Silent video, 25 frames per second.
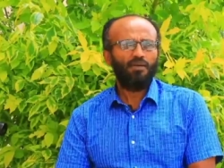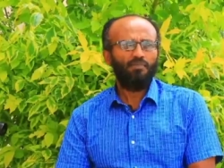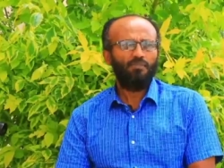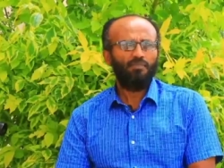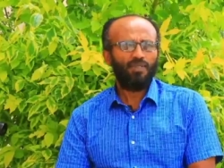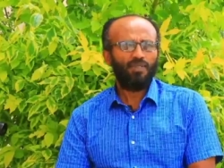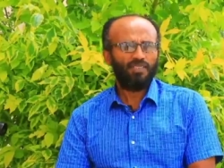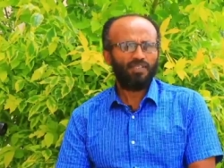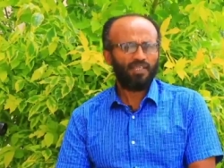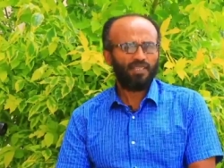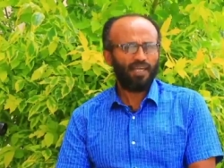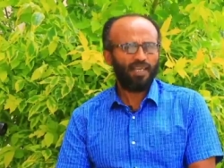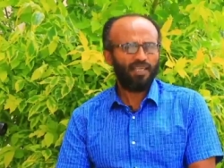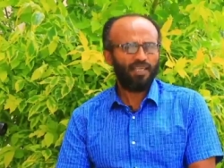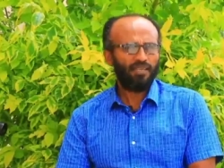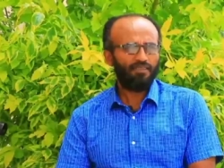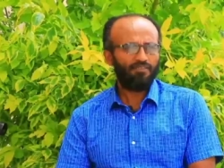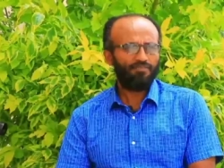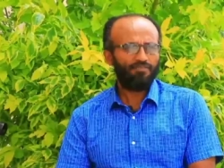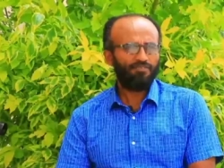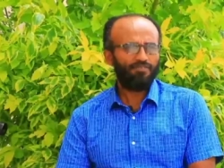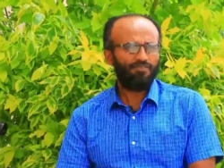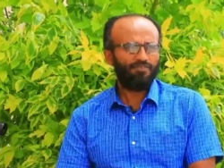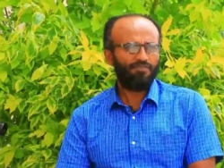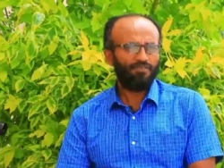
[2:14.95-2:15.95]
But say if
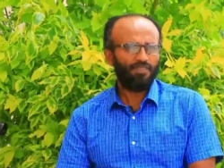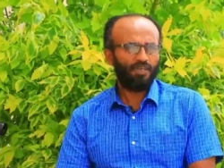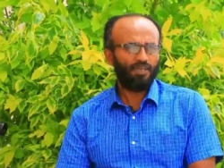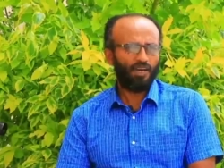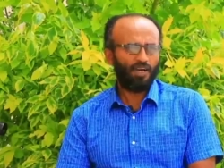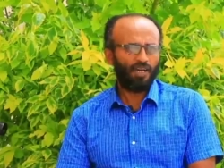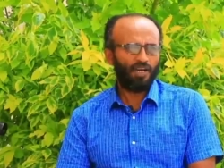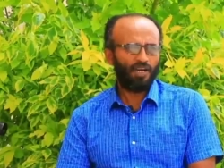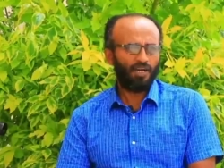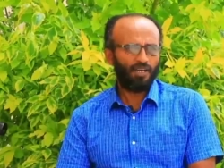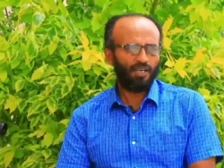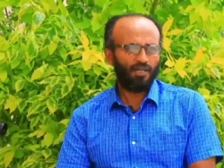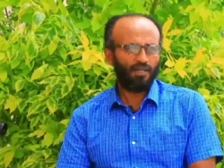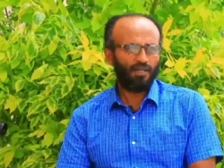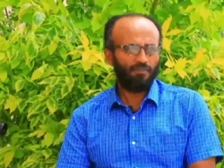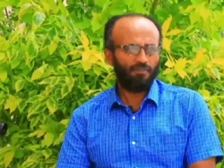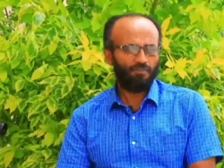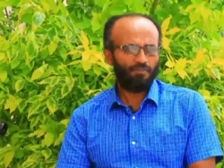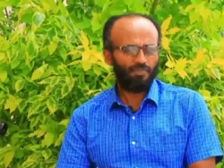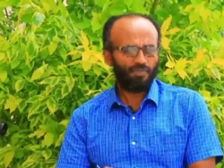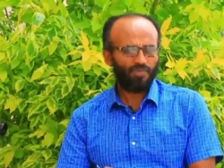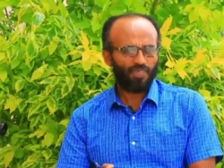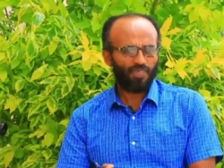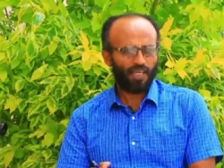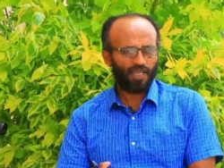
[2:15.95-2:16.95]
the
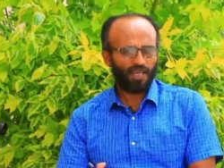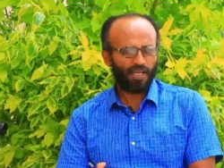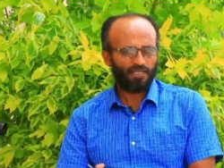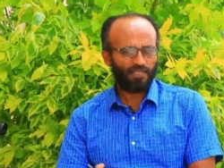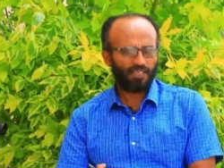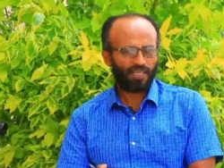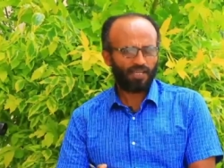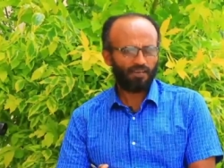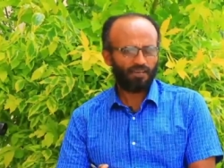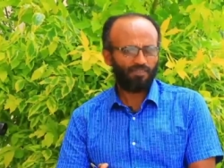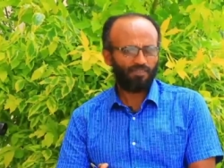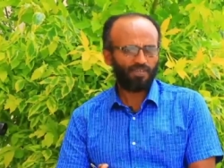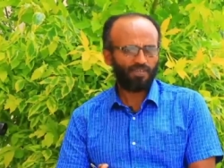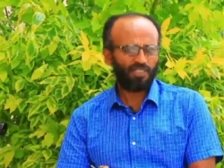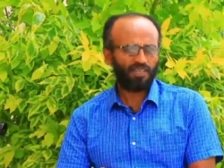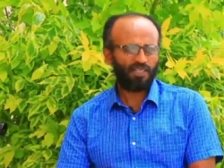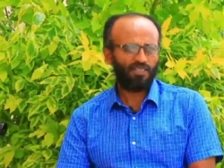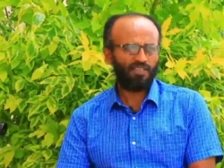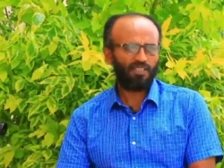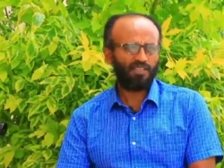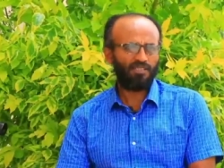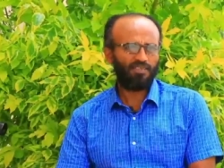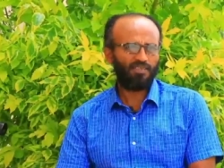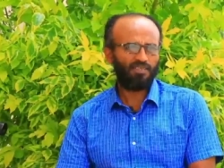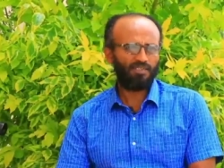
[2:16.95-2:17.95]
healthcare
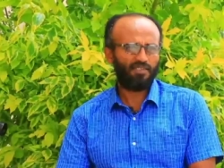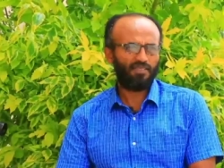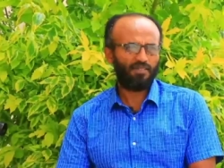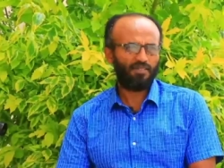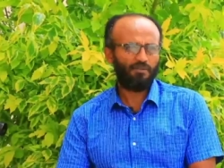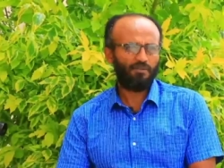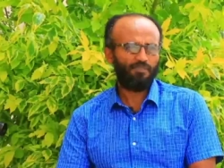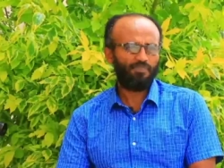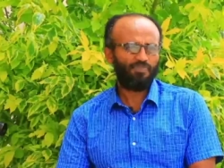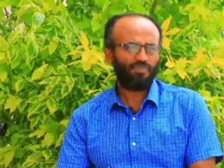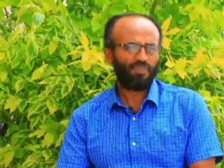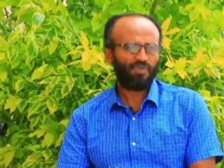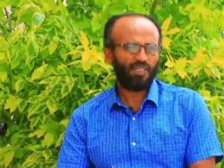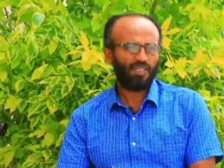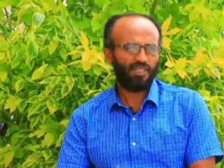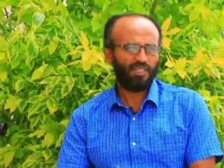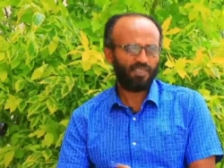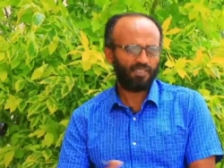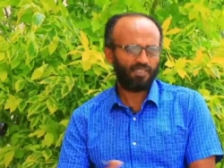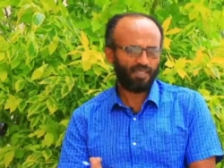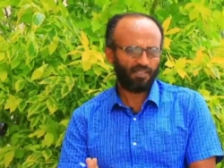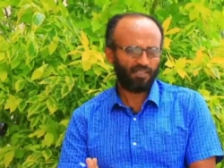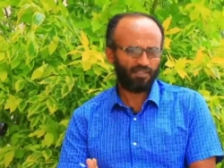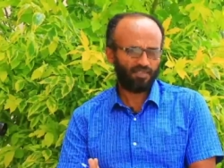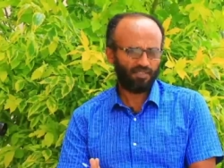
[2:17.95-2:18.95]
facility is
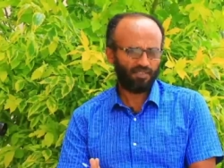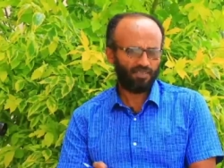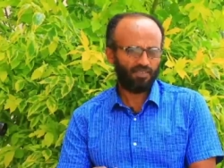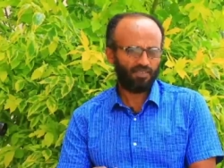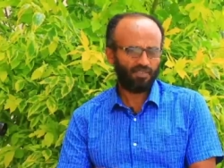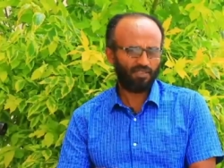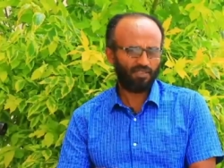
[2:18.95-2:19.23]
deserted